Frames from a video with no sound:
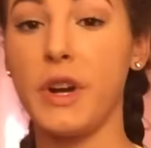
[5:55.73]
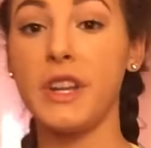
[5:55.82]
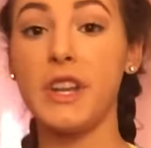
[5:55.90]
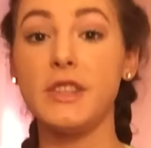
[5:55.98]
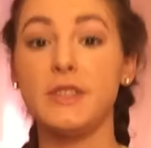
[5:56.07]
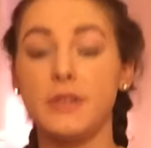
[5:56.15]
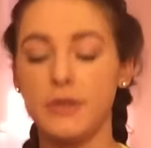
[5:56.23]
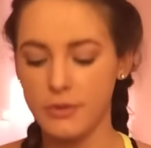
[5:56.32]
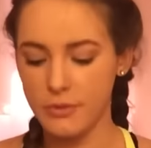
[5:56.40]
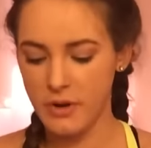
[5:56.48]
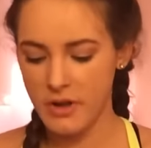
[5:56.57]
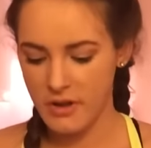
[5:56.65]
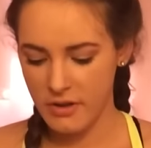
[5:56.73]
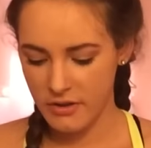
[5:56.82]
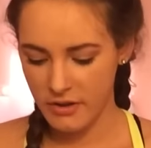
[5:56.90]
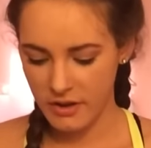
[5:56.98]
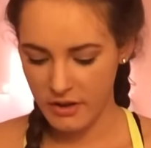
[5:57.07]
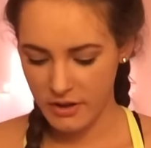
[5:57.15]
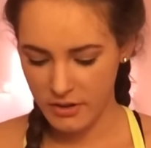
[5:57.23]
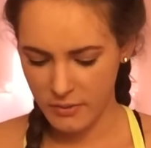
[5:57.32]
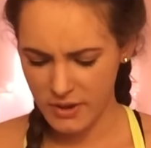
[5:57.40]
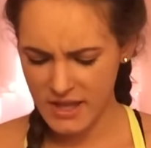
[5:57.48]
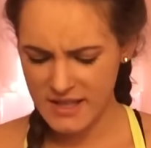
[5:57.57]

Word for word: We're gonna do the one